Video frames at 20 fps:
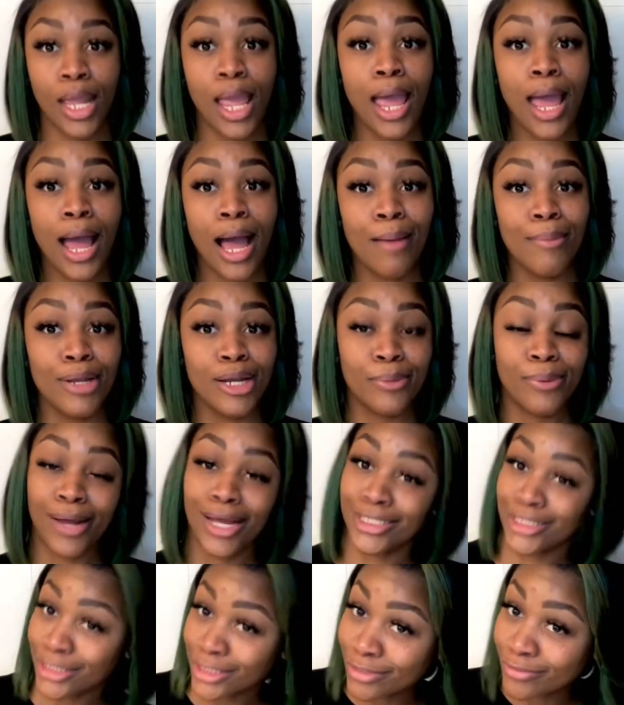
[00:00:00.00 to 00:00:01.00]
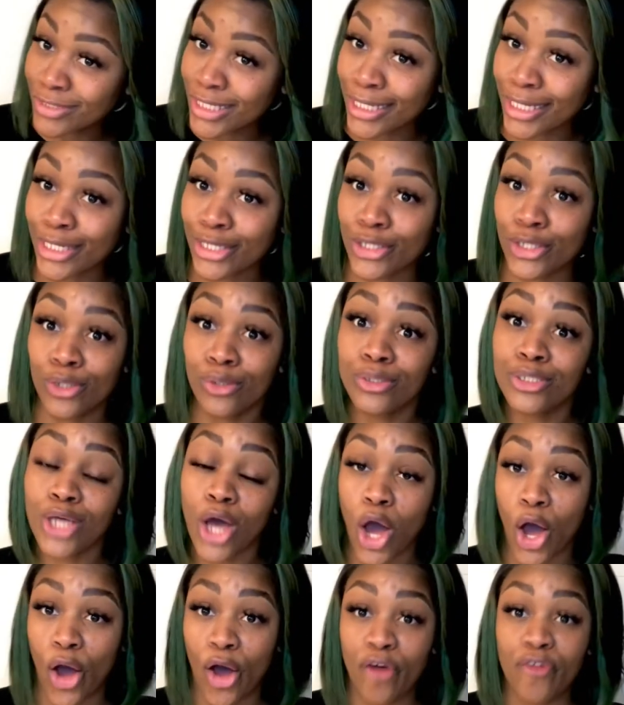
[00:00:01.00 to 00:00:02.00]
I'm in the process of taking those
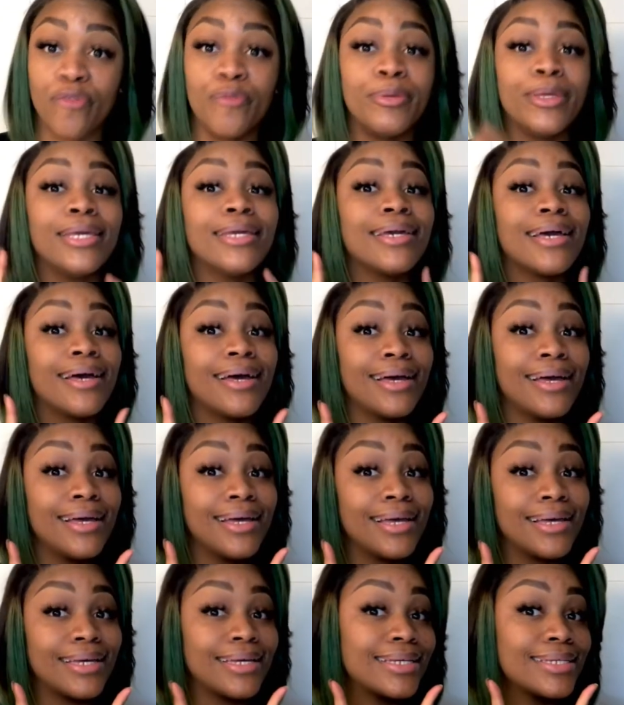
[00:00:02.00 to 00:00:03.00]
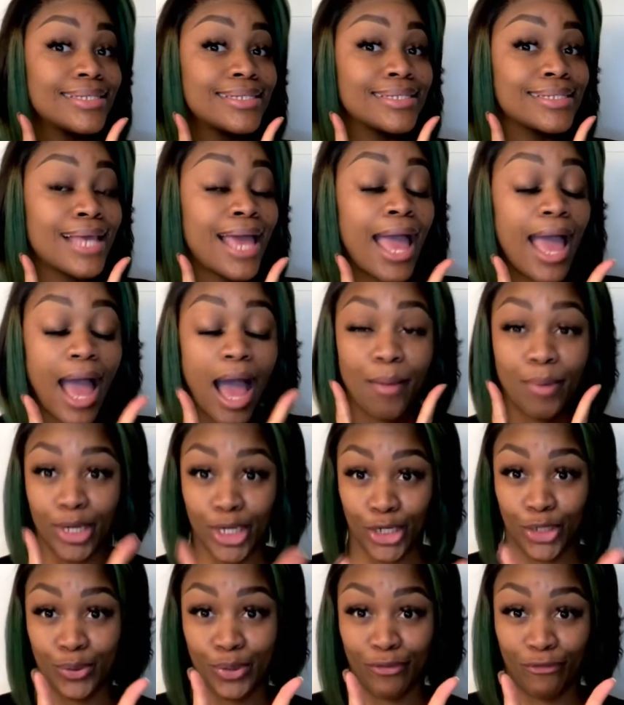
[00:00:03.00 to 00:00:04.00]
off because I'm gonna
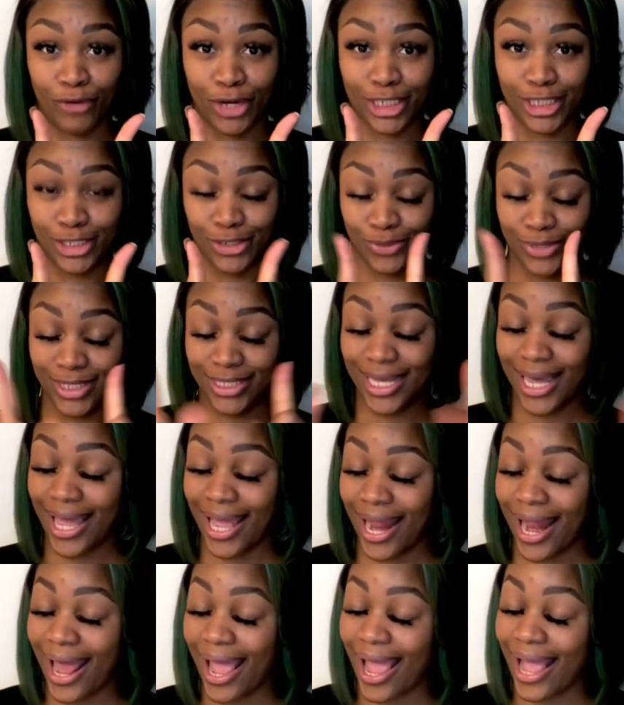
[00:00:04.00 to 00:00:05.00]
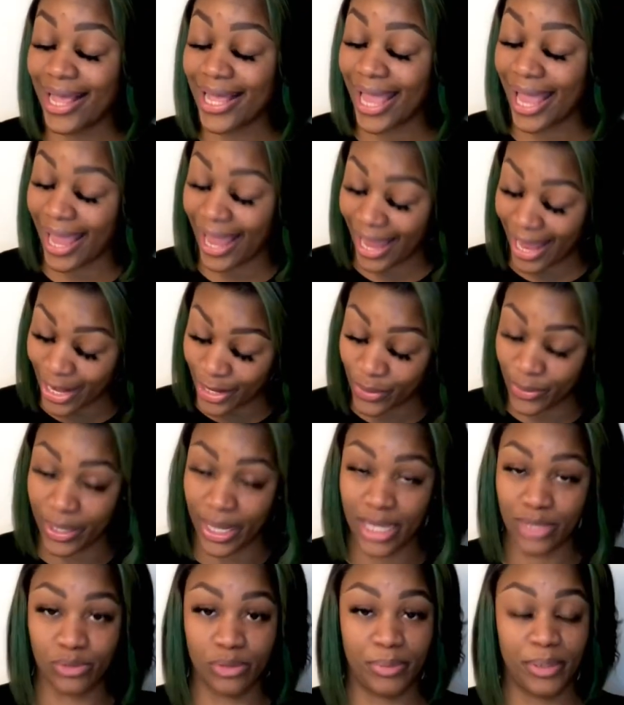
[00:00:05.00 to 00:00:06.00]
do a fresh new set, and you
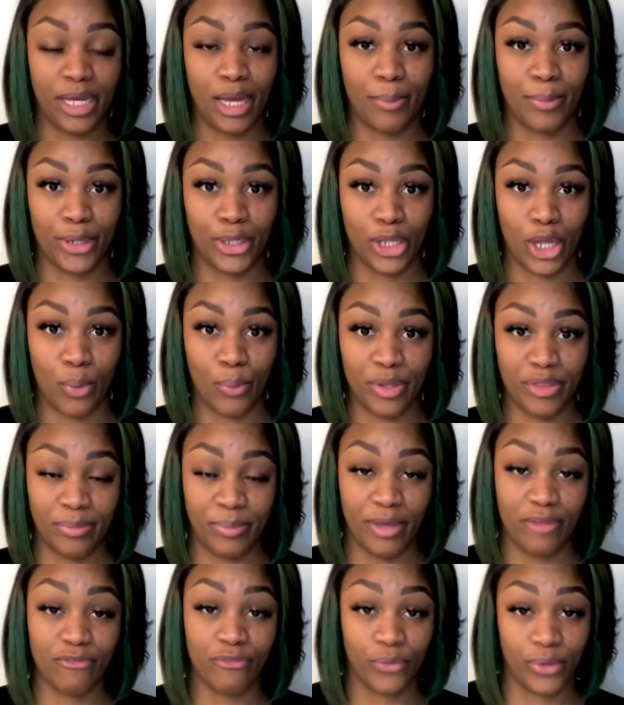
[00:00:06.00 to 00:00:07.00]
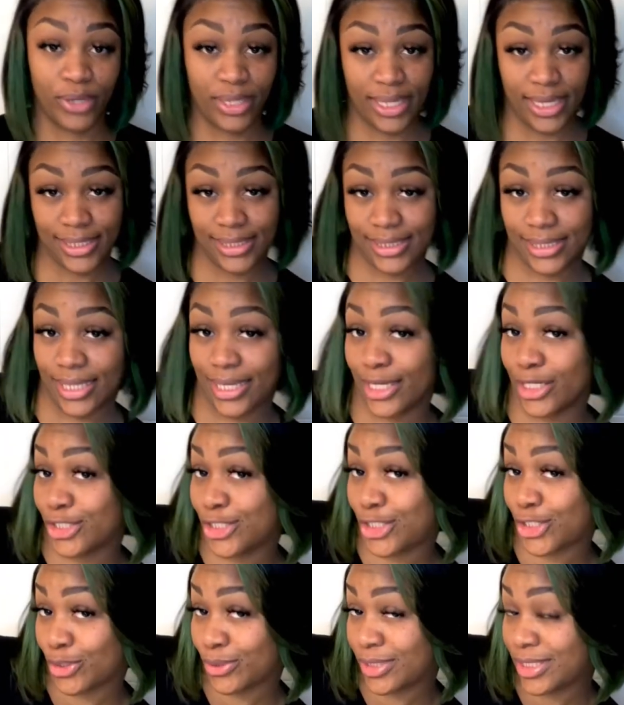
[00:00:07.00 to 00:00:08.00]
guys will be coming along with me for that set.
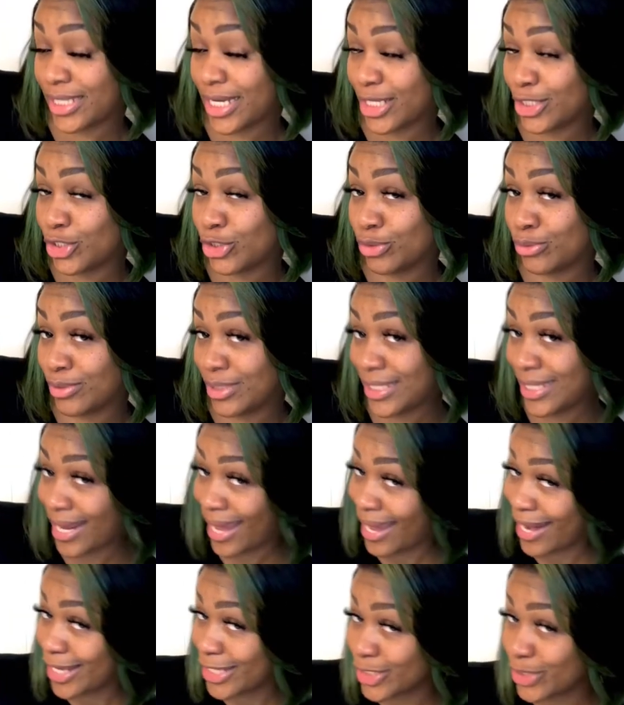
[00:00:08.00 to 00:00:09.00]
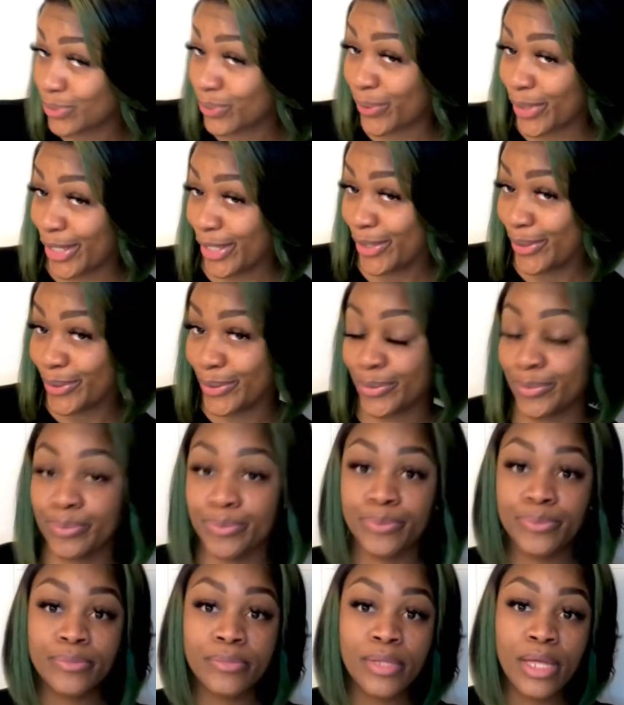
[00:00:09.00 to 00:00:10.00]
So stay tuned to that as well.
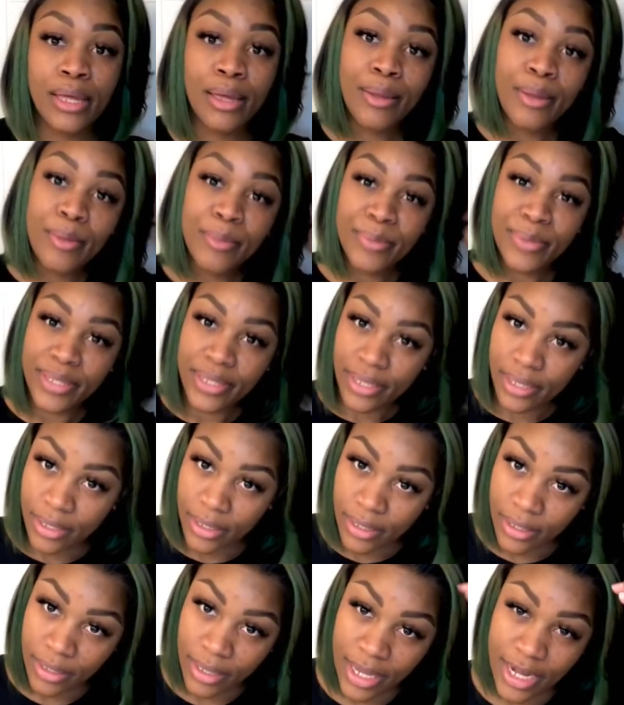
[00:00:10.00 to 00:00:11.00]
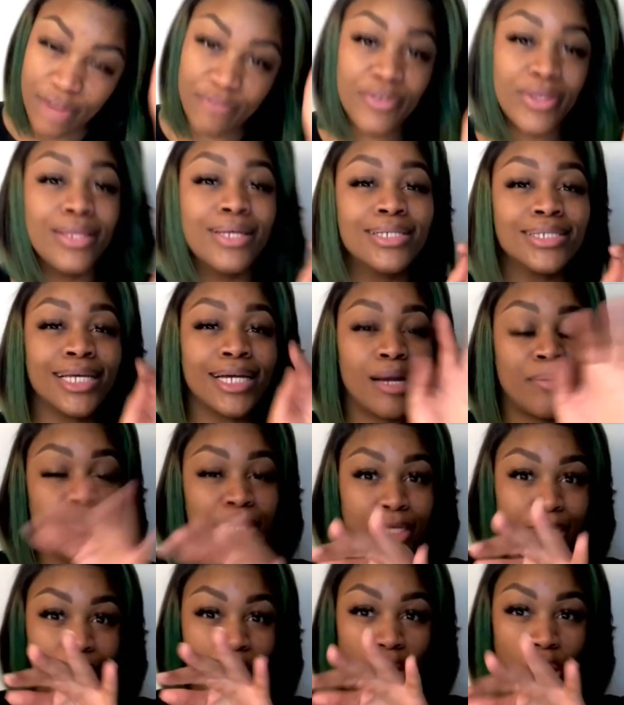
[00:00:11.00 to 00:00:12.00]
But yeah, and if it looks like I'm
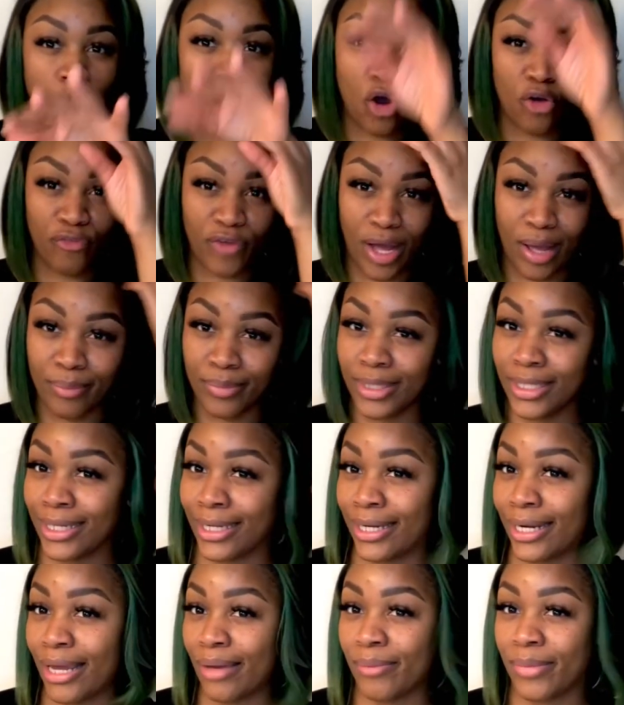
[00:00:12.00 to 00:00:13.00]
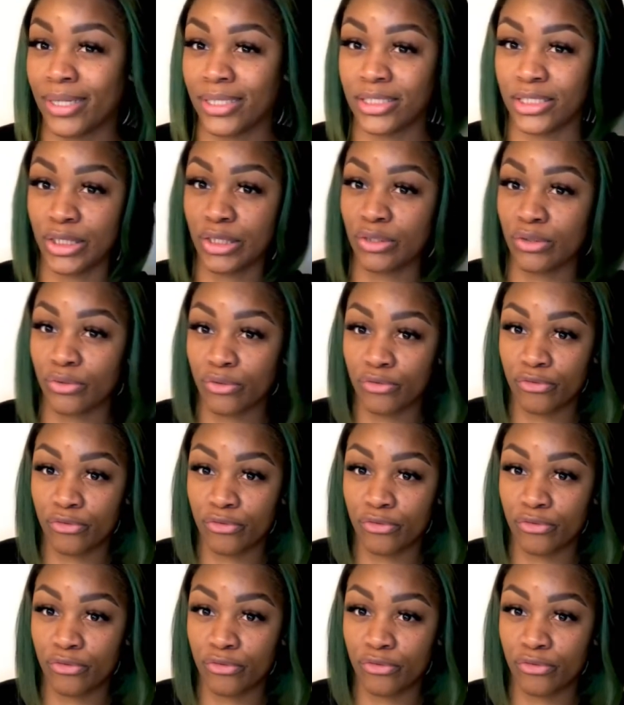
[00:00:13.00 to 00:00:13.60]
looking off, I'm looking at myself